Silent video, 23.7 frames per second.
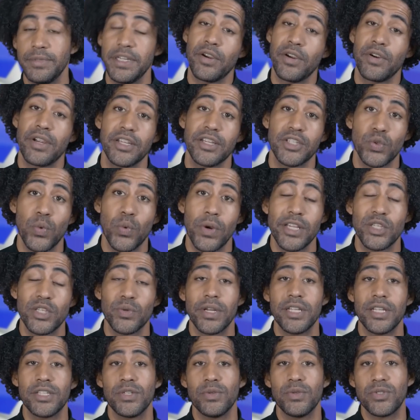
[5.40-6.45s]
During his
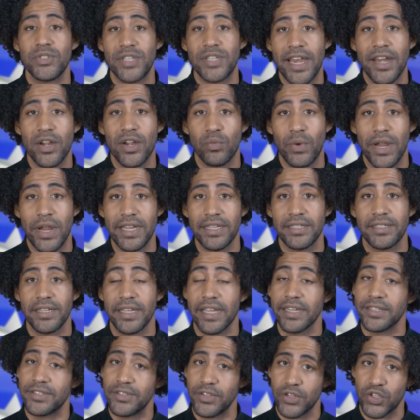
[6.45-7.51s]
2022 Senate race
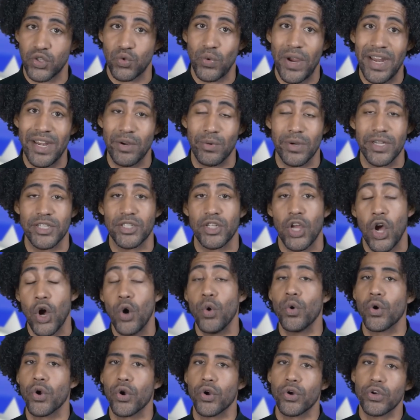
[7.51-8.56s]
against the traitorous
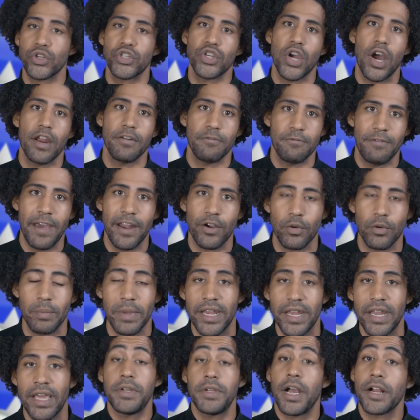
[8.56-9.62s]
ogre John
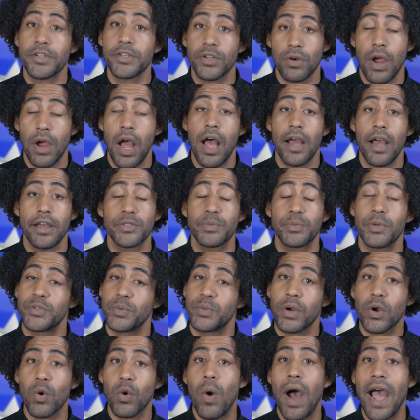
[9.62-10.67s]
Fetterman, Dr. Oz was
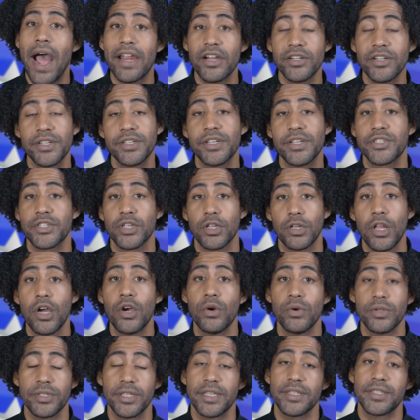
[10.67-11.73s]
required to
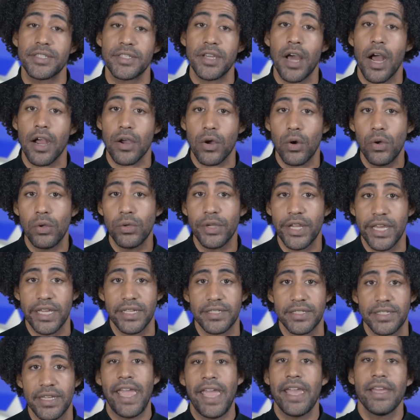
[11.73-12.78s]
disclose his stock
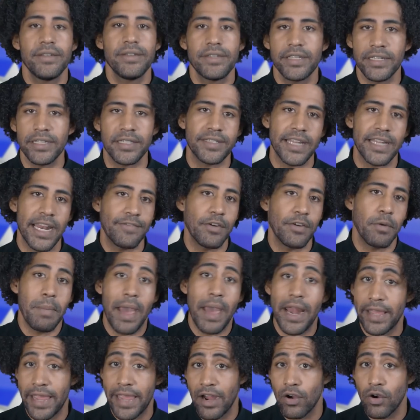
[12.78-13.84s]
holdings. And instead of a
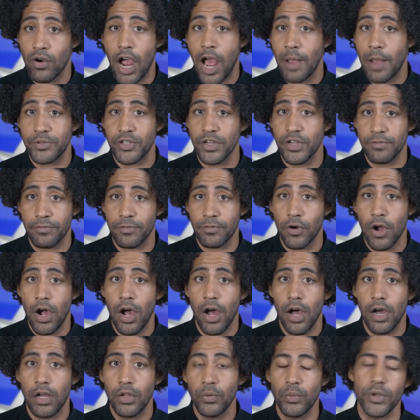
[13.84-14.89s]
Medicare option for
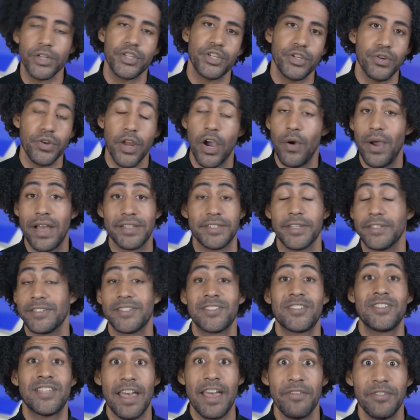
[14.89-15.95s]
all, which has a
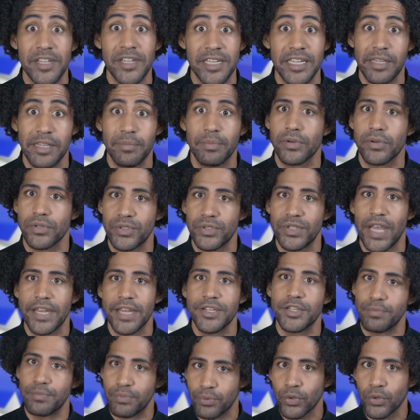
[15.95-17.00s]
70%
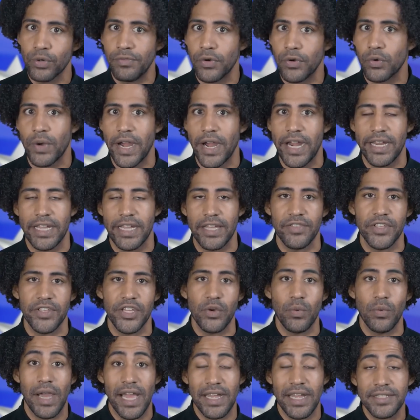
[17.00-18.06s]
approval rating in the
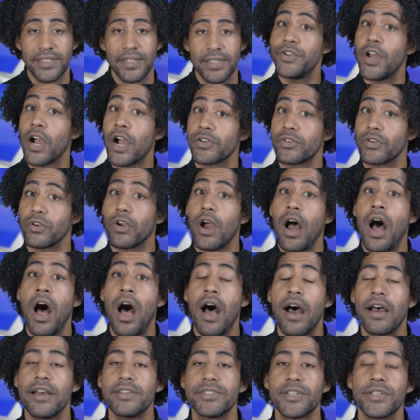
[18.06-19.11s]
US, Dr.
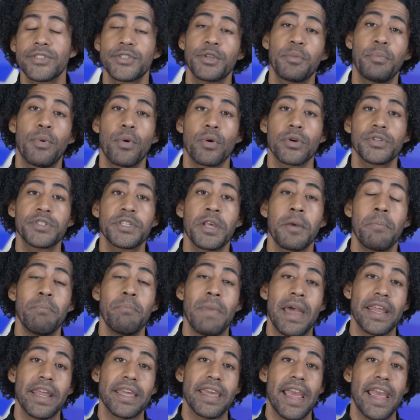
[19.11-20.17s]
Oz supports
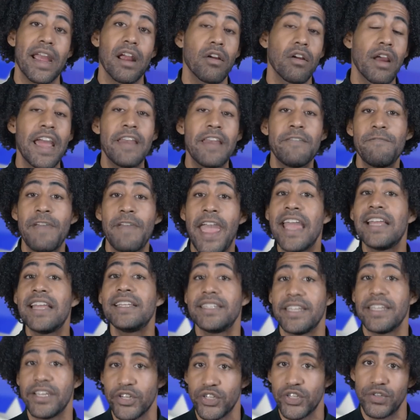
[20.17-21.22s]
Medicare
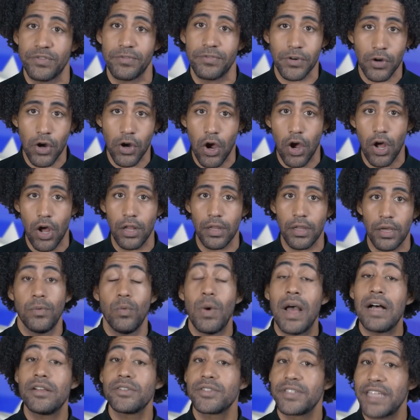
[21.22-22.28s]
Advantage for all.
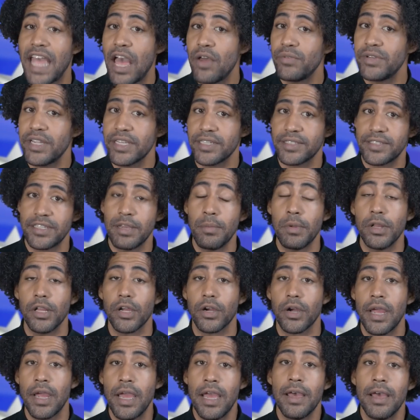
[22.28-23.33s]
While sounding
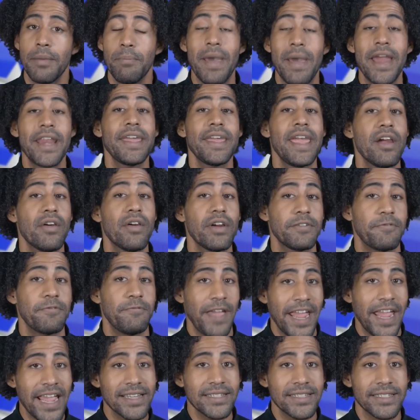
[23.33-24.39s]
similar, Medicare
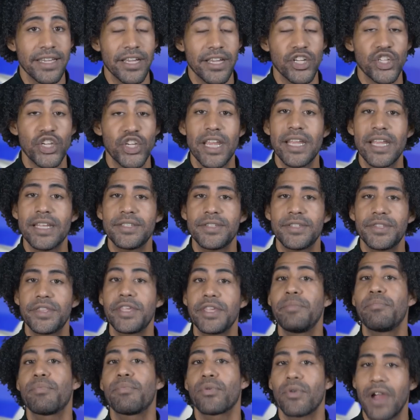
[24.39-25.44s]
Advantage is the
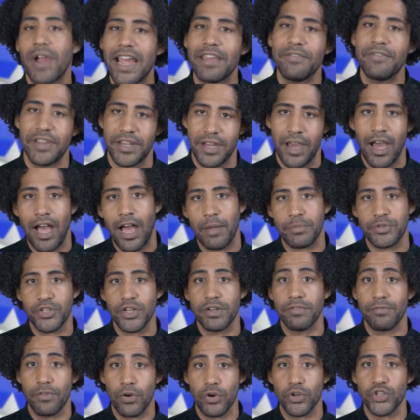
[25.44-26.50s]
private
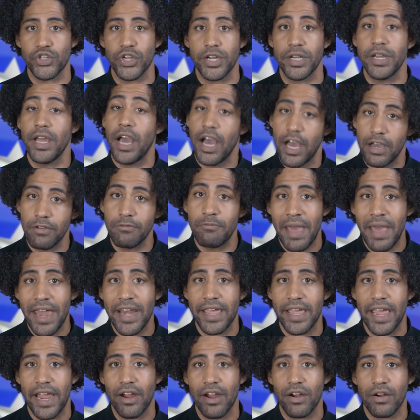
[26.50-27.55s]
option version of
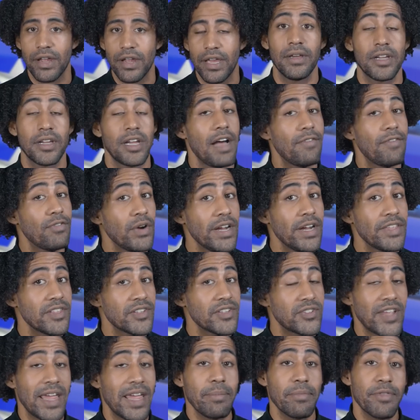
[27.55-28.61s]
Medicare, covering the
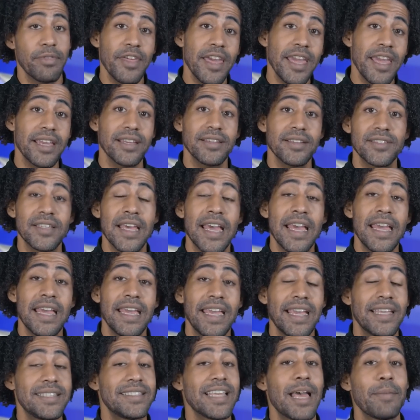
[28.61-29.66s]
same things,
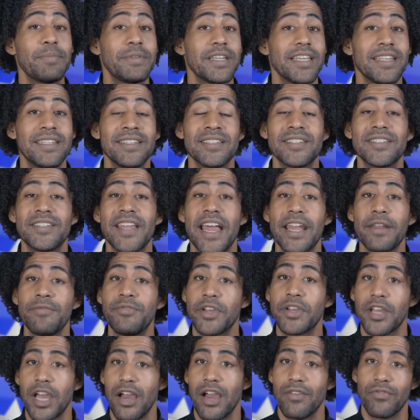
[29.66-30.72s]
except instead of the
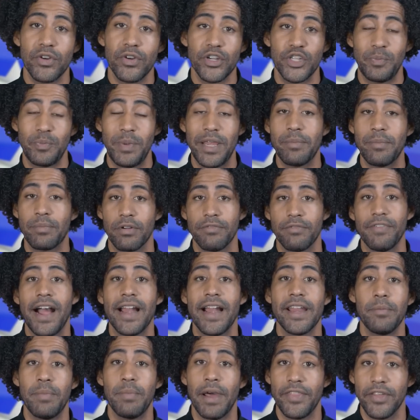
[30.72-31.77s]
coverage being
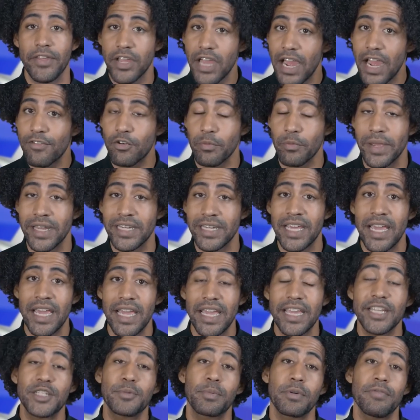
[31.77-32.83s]
provided by the government,
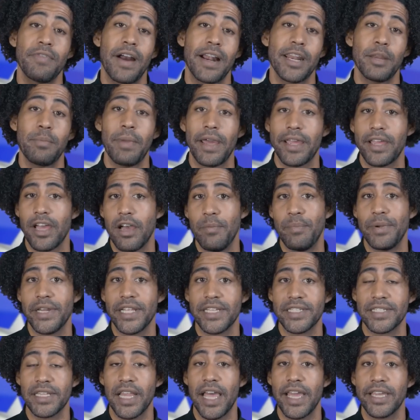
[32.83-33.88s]
it's provided by
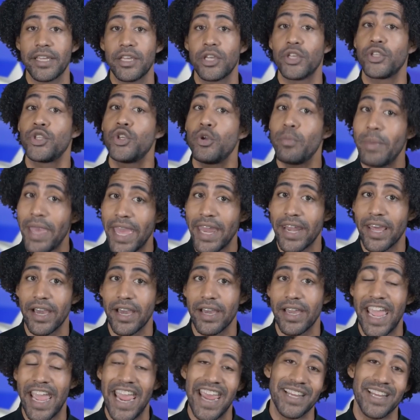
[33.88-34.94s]
companies like Humana
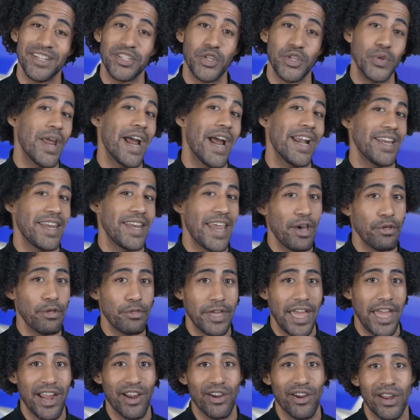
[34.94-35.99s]
and United
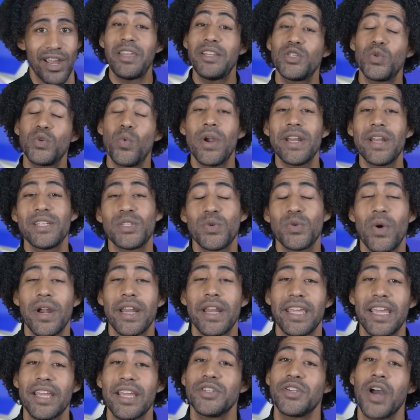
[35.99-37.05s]
Healthcare. In
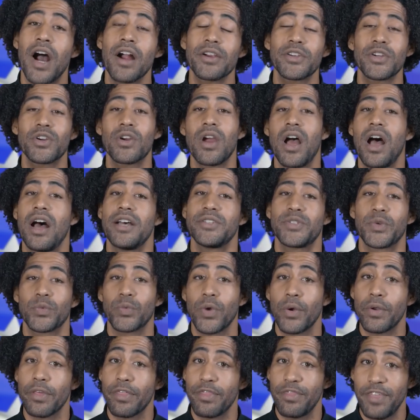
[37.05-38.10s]
2020, Dr. Oz
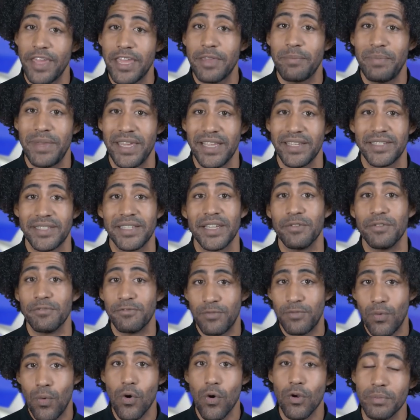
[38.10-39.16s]
wrote a think piece in
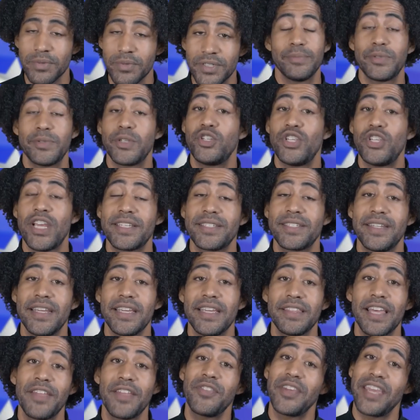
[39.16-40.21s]
Forbes
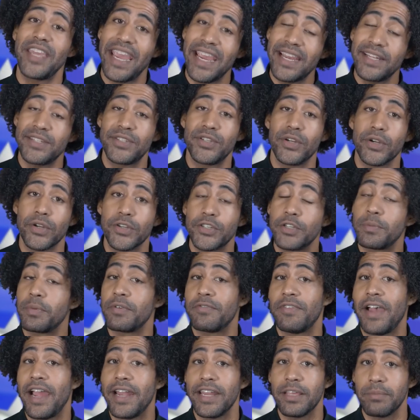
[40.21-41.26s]
suggesting that the answer to
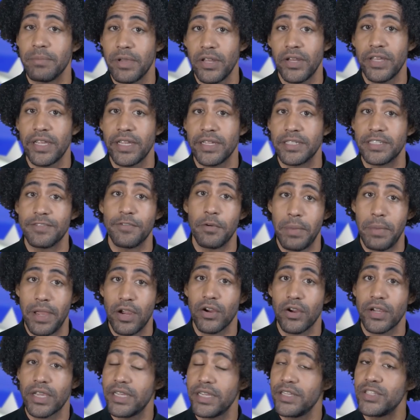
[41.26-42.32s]
providing millions of
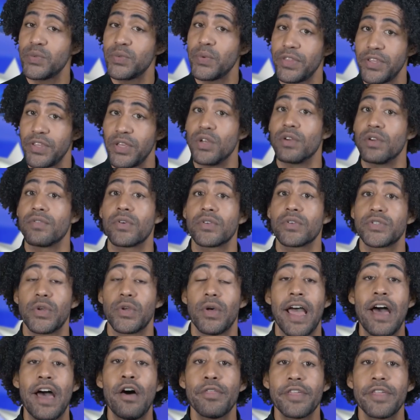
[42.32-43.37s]
Americans with universal
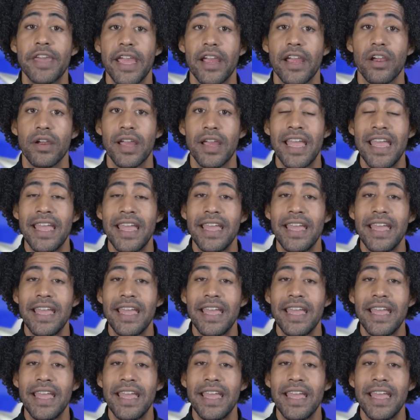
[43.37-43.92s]
healthcare